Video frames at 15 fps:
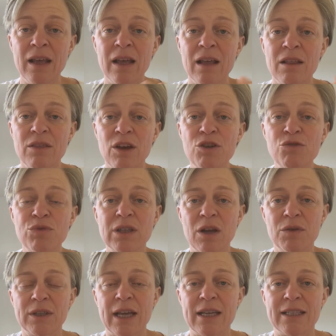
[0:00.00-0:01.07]
Those
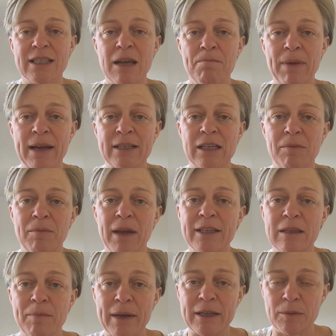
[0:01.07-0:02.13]
results get sent back to me
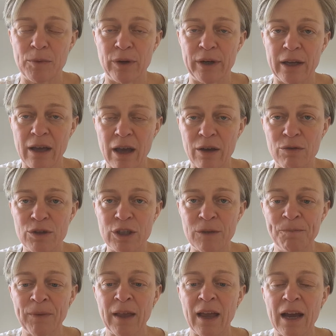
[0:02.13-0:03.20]
as a metabolic coach,
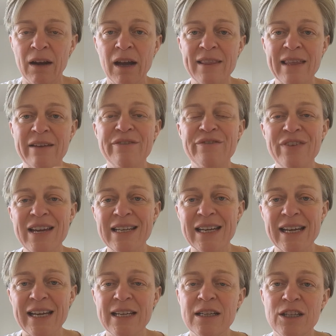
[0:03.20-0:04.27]
and I then feed
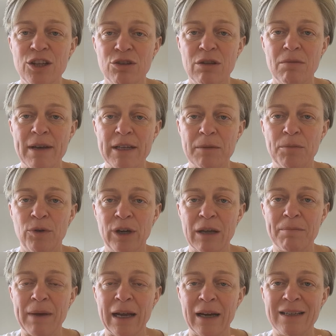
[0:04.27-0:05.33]
it into the
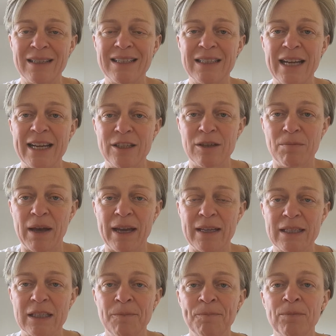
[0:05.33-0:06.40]
metabolic balance
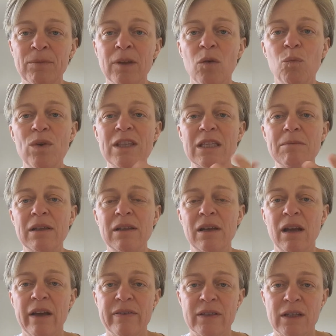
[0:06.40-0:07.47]
database with some other
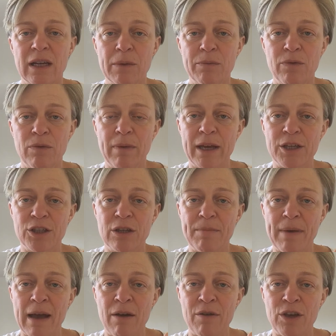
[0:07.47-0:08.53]
lifestyle information
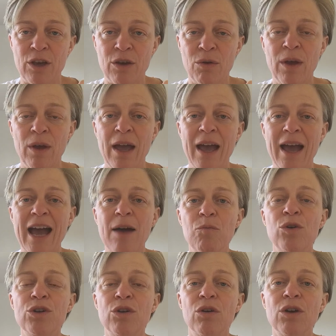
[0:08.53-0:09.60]
about you
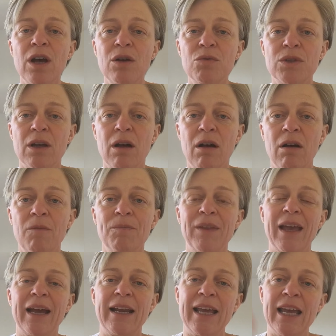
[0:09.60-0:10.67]
and what your goals are,
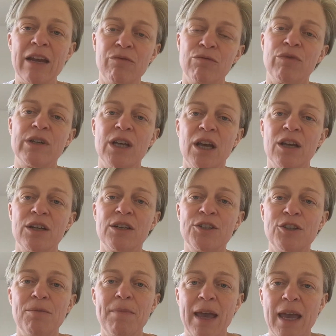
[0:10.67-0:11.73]
and it returns
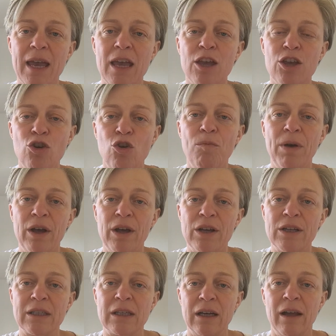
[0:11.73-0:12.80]
to me your
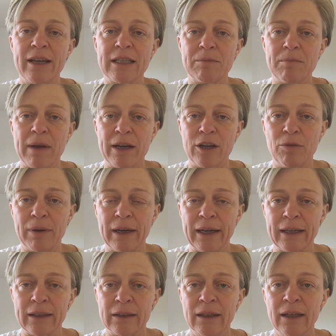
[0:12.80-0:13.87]
personalized menu
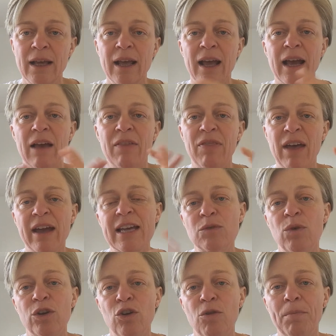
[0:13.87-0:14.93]
plan. And that
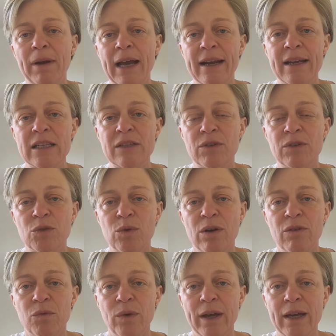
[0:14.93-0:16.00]
is what your plan is for
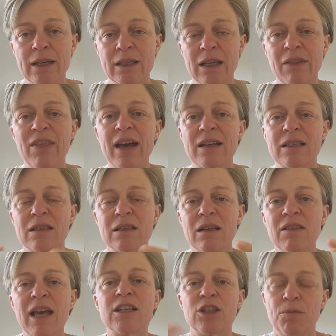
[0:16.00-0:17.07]
12 weeks. And that's
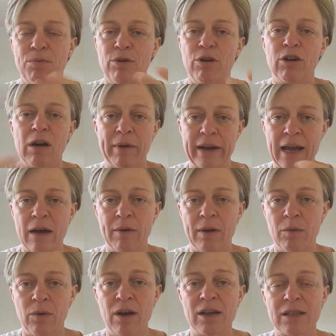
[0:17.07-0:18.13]
the program and how
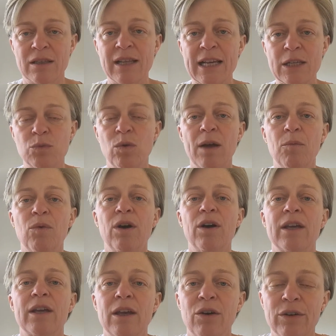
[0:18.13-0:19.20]
it works, and that's what I'm
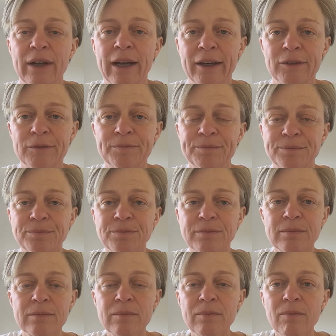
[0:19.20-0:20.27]
working on now.
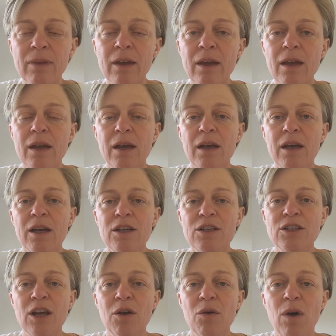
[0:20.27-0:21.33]

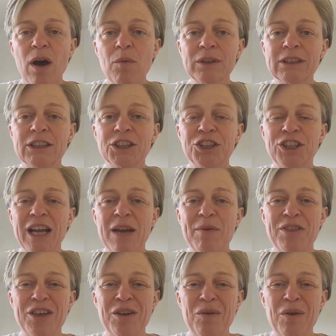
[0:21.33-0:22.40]
So I wanted to share
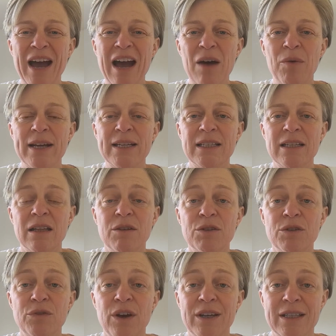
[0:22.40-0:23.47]
with you how I did in
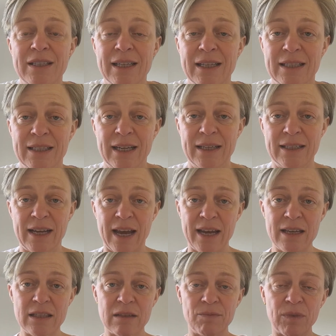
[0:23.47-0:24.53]
those first 16
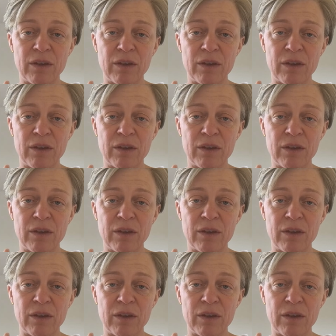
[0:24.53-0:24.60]
days.